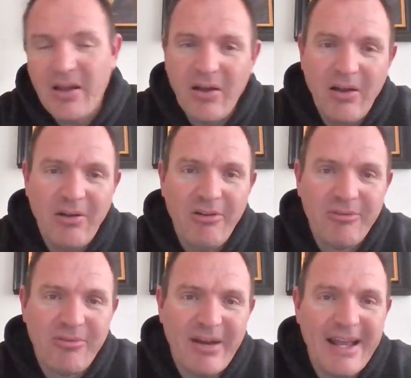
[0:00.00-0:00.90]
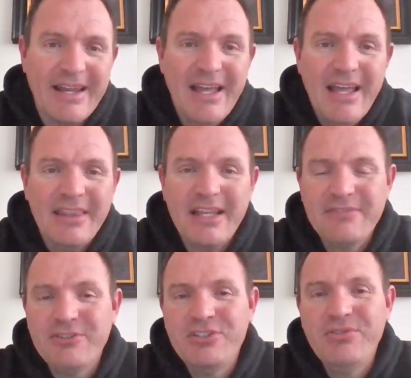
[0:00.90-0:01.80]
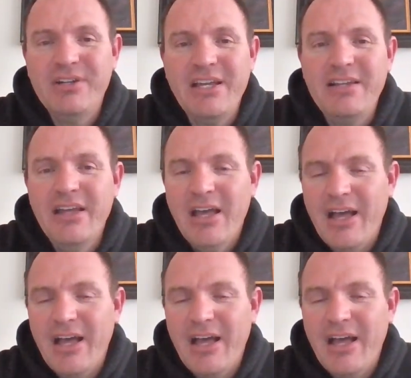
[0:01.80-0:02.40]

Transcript: All right. Thanks for tuning in.